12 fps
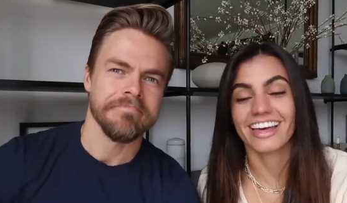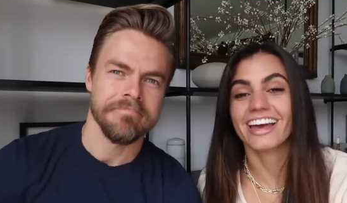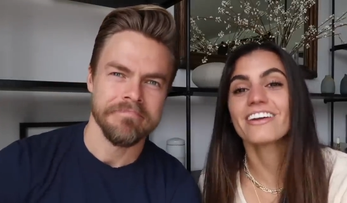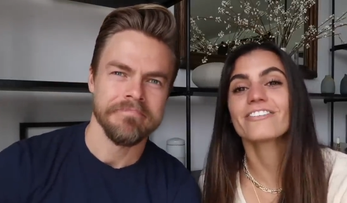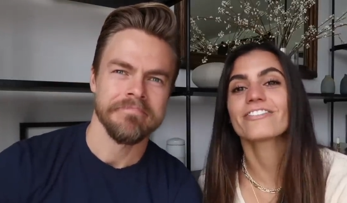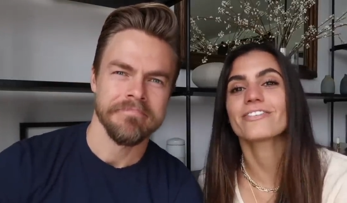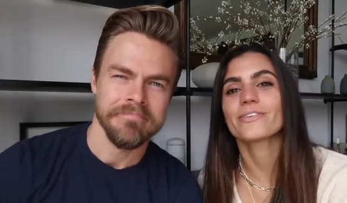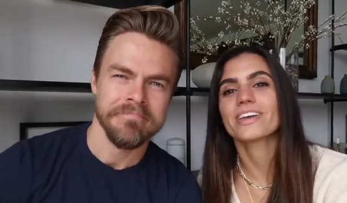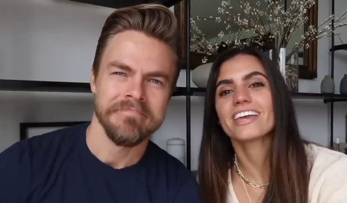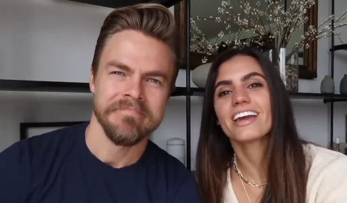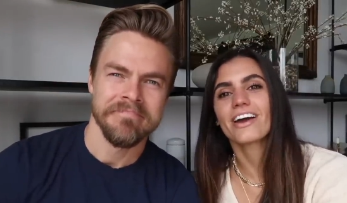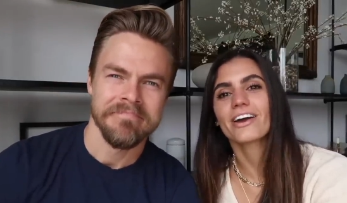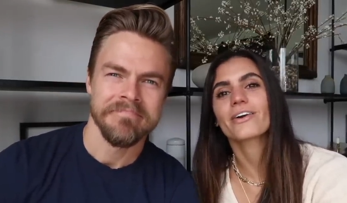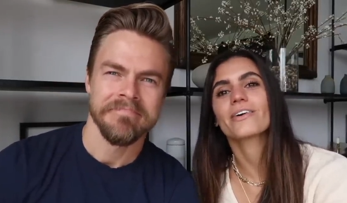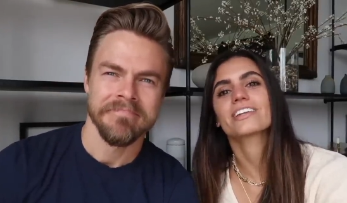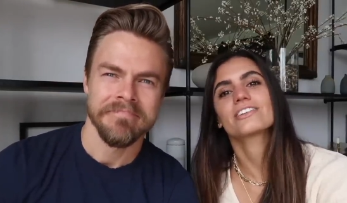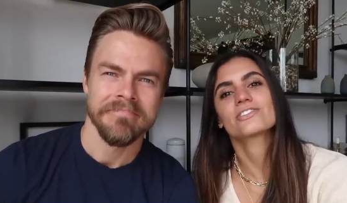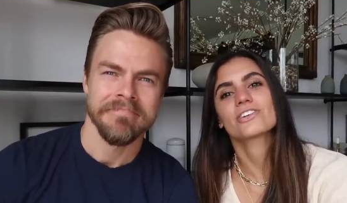Speaker 1: life, we are
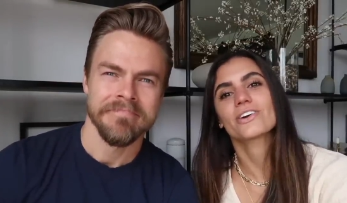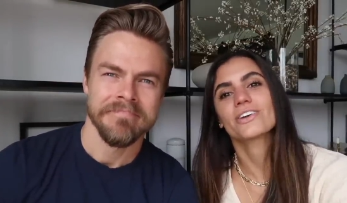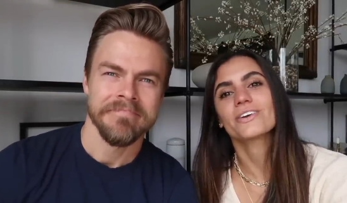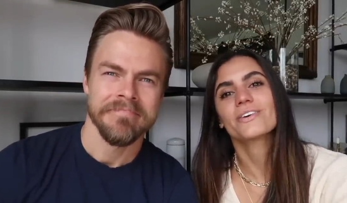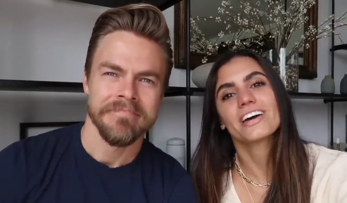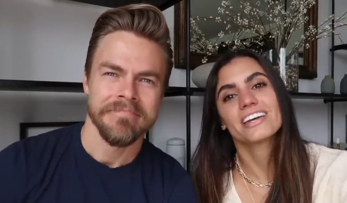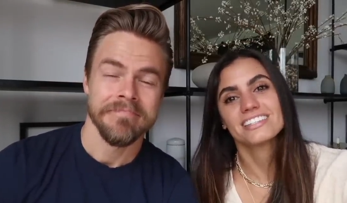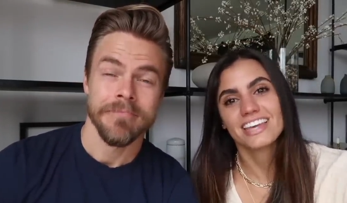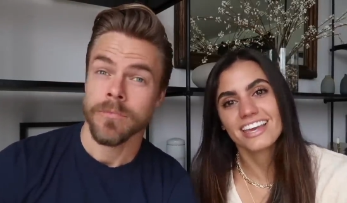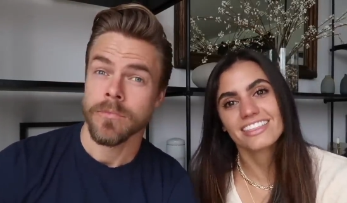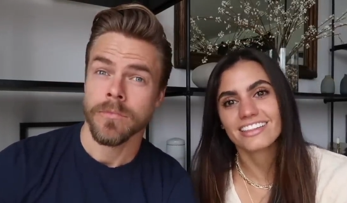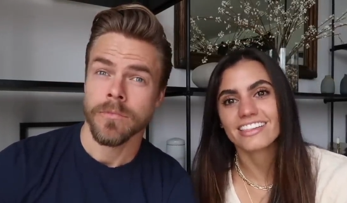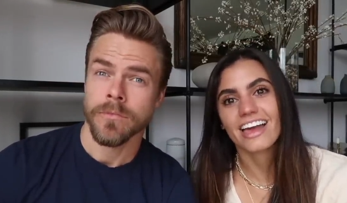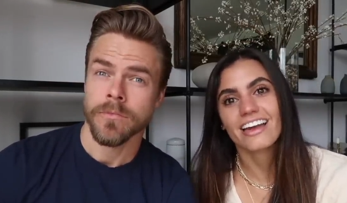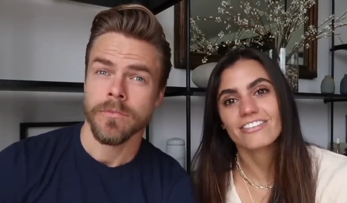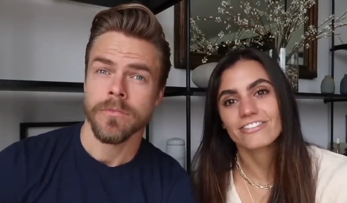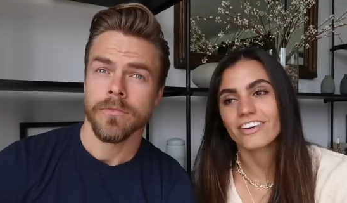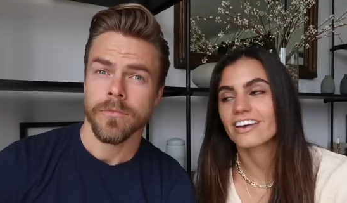going to show you a day in the
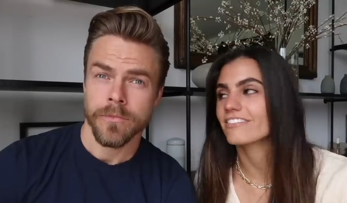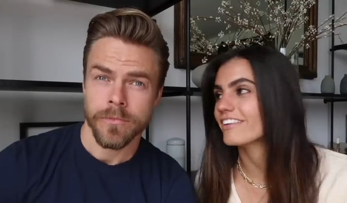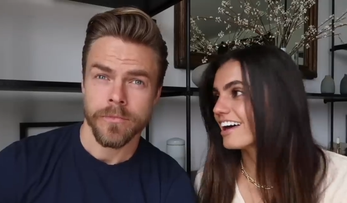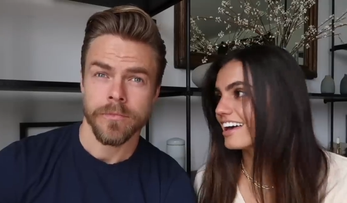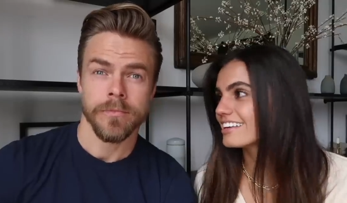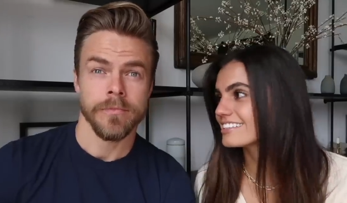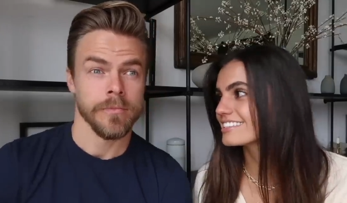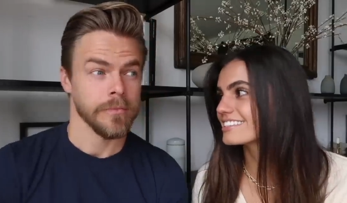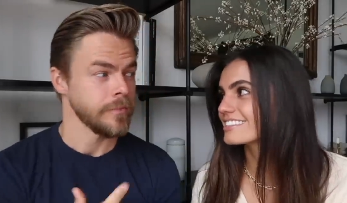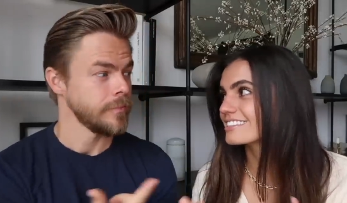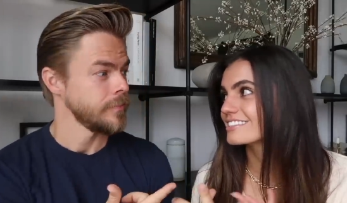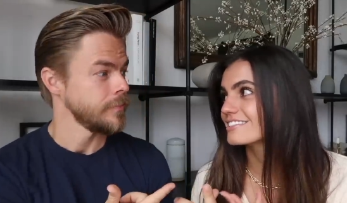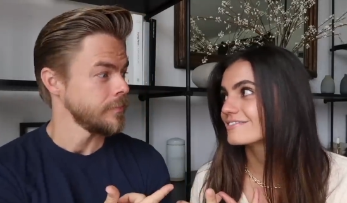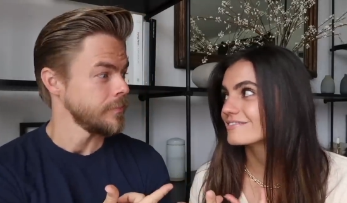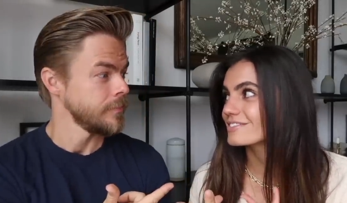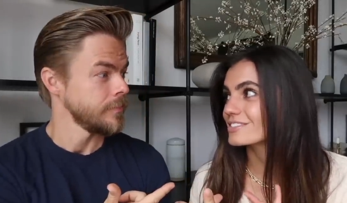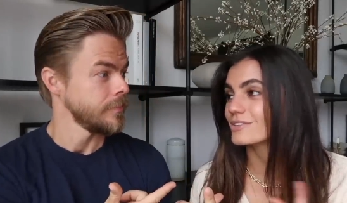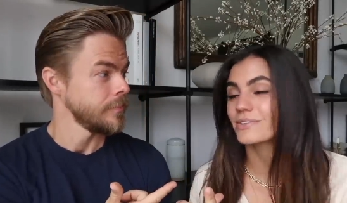life of us
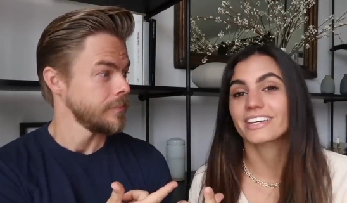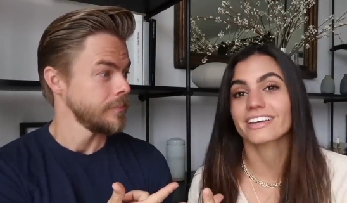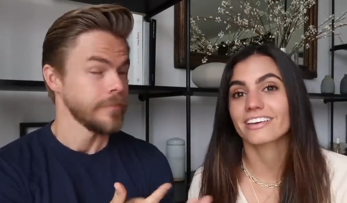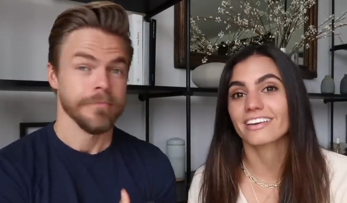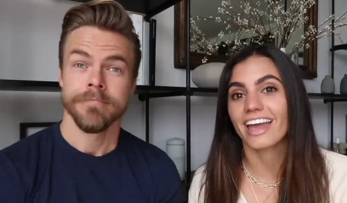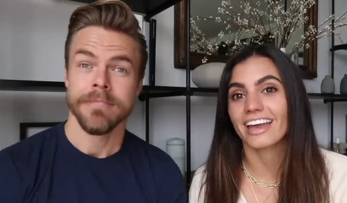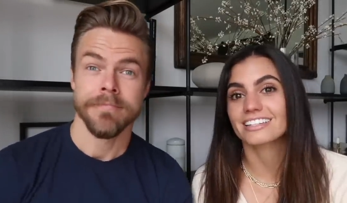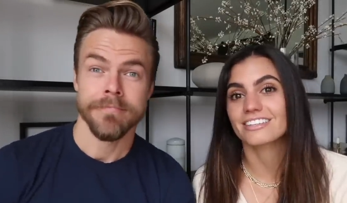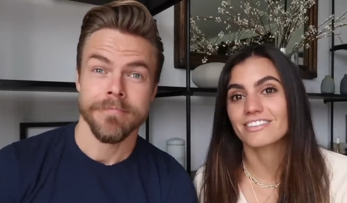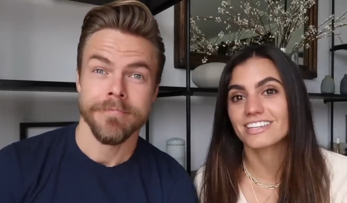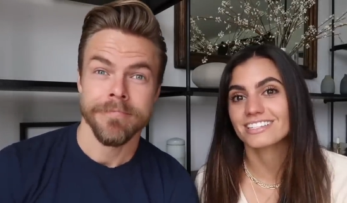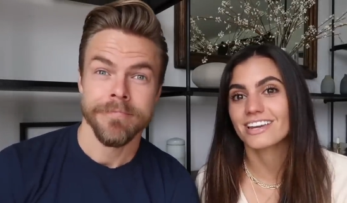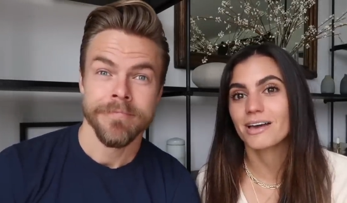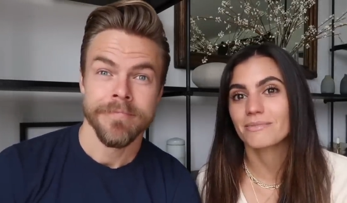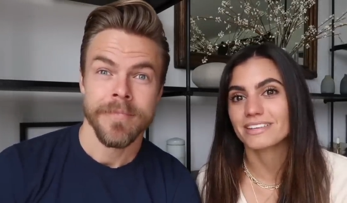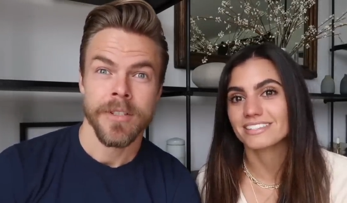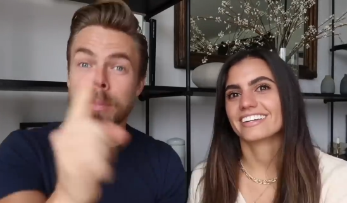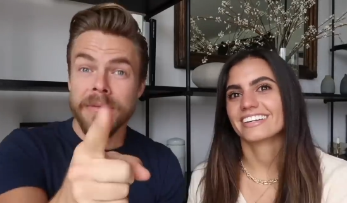doing activities and
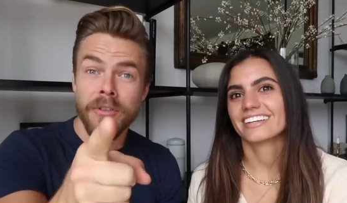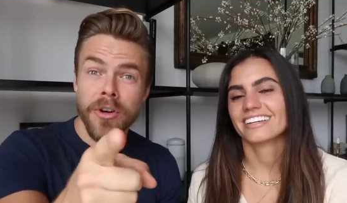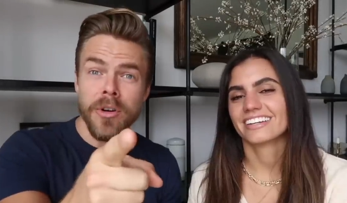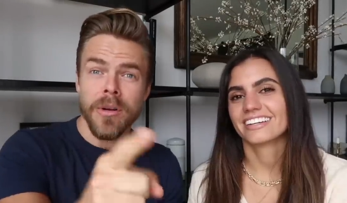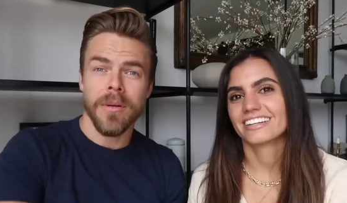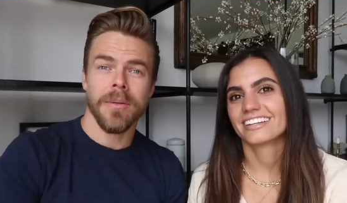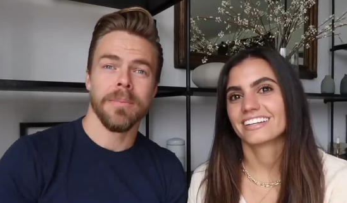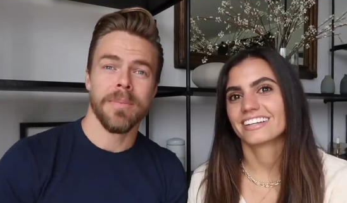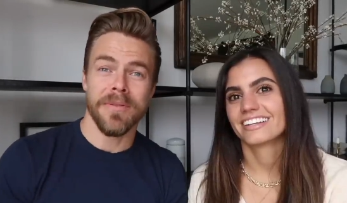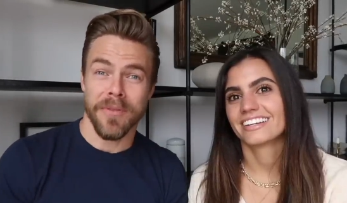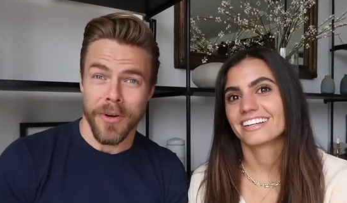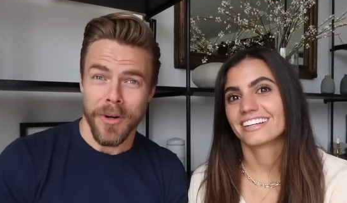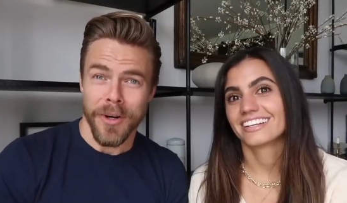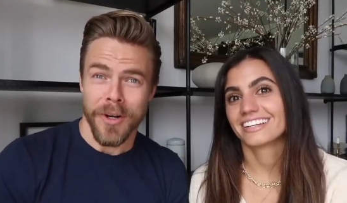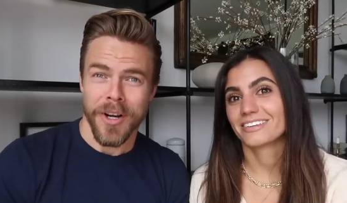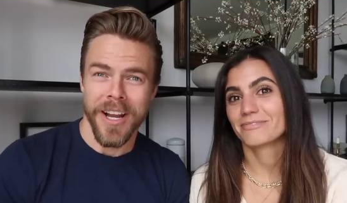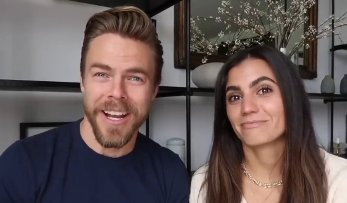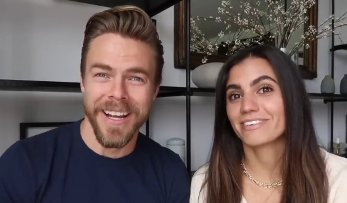hobbies. But
Speaker 2: before, before?
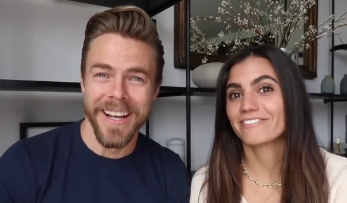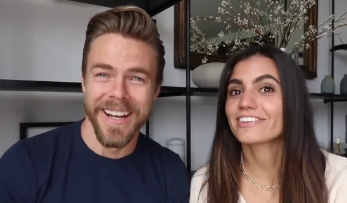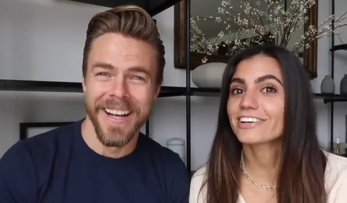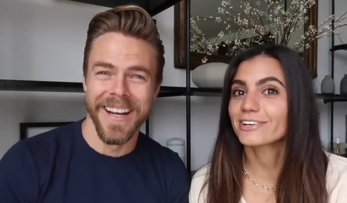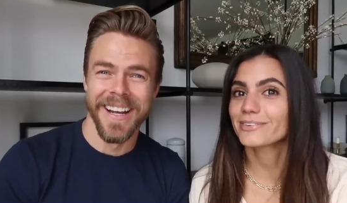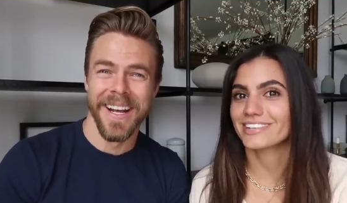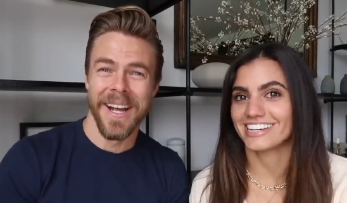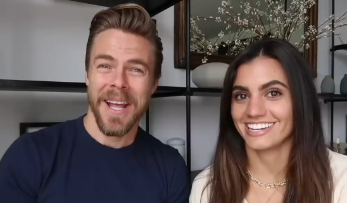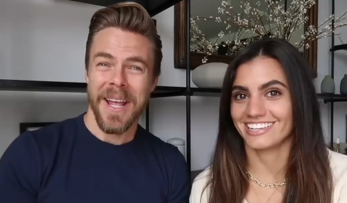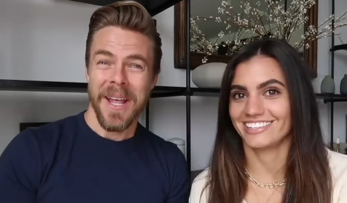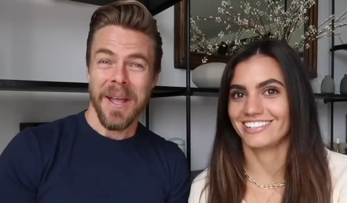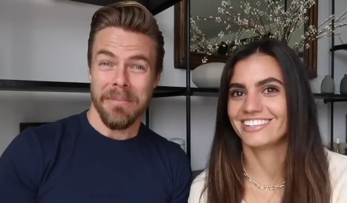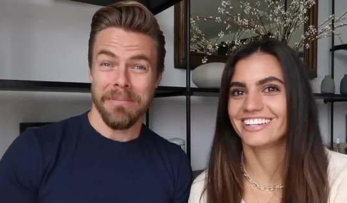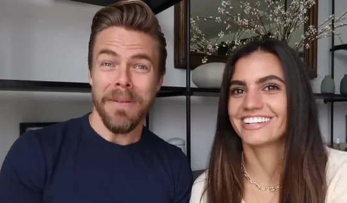
Speaker 1: before we do.